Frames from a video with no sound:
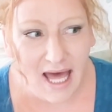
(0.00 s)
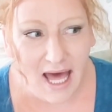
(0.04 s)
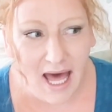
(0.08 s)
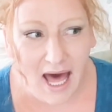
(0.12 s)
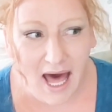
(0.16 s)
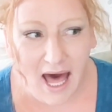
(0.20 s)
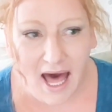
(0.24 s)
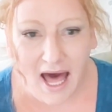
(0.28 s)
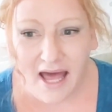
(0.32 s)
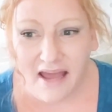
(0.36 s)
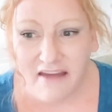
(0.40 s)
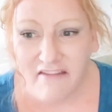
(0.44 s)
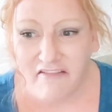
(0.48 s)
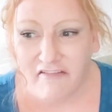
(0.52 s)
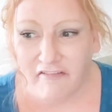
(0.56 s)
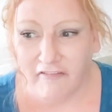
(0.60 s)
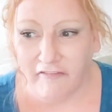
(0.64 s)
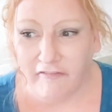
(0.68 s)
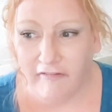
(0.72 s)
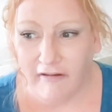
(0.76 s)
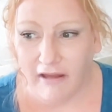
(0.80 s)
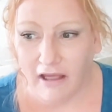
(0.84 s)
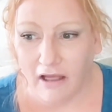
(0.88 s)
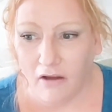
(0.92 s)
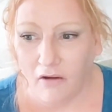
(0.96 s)
I
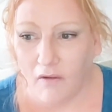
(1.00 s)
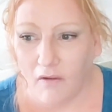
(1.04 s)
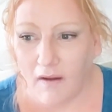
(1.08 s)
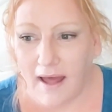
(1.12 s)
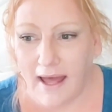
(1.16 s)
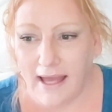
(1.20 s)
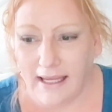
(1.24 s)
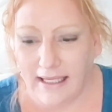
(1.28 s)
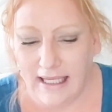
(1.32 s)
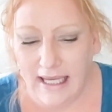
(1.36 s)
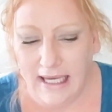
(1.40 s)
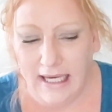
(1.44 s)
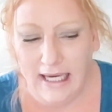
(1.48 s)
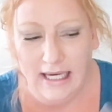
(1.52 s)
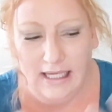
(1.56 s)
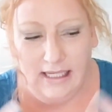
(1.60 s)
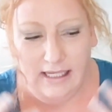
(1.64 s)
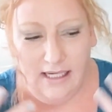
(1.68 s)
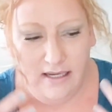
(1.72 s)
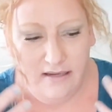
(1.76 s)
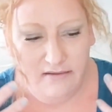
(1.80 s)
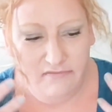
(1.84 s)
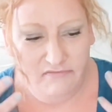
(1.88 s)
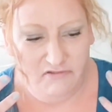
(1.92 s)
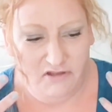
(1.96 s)
felt, I can't
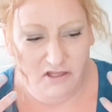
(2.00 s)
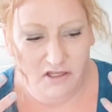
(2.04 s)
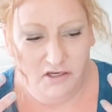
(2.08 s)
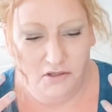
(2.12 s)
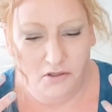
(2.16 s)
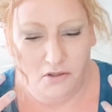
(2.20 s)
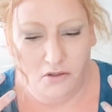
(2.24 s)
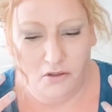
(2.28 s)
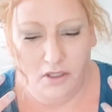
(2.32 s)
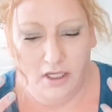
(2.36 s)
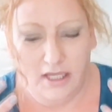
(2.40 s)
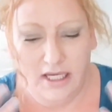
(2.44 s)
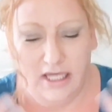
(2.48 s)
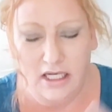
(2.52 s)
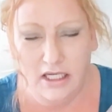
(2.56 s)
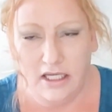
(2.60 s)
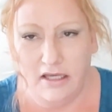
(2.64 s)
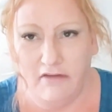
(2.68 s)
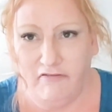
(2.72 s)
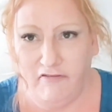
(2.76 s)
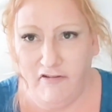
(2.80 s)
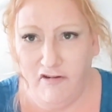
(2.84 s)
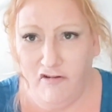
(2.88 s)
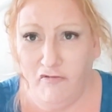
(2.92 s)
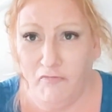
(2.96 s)
even, and
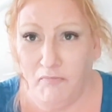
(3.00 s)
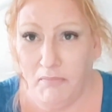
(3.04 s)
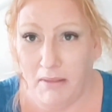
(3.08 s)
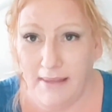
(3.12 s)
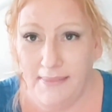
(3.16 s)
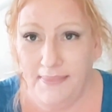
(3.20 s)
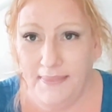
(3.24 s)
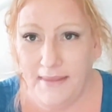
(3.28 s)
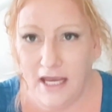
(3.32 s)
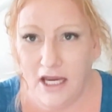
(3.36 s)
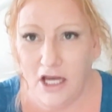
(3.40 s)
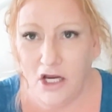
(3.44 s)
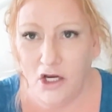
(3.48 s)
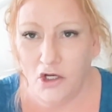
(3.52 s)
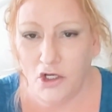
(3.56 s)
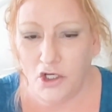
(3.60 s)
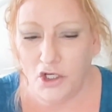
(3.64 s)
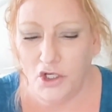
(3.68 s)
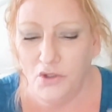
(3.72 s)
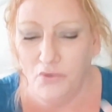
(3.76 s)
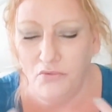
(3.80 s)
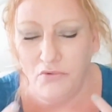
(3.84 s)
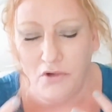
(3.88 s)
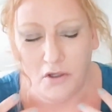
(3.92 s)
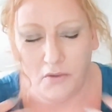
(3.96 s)
if you've been there,
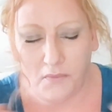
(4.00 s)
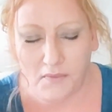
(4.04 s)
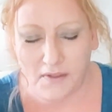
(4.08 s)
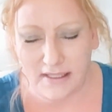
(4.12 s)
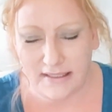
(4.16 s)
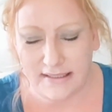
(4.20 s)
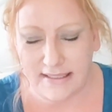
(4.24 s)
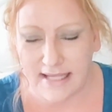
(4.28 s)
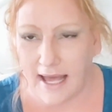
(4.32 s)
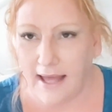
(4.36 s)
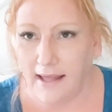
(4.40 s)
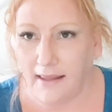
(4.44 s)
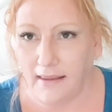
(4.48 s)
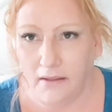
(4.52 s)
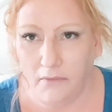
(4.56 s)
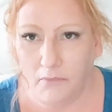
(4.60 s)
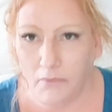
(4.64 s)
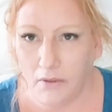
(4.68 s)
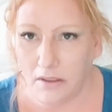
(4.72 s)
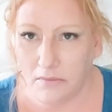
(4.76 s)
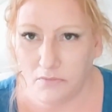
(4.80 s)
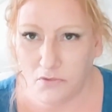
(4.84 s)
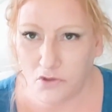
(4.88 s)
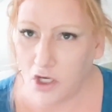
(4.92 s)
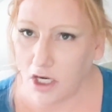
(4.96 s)
you know exactly
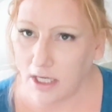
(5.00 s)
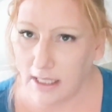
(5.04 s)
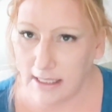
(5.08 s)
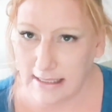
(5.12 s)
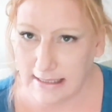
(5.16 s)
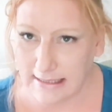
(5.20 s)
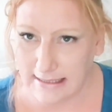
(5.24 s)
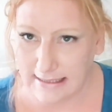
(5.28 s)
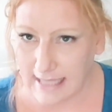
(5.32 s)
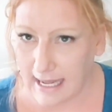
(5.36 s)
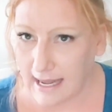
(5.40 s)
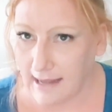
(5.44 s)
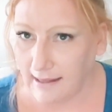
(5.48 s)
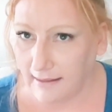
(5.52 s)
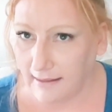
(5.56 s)
what I'm trying to say.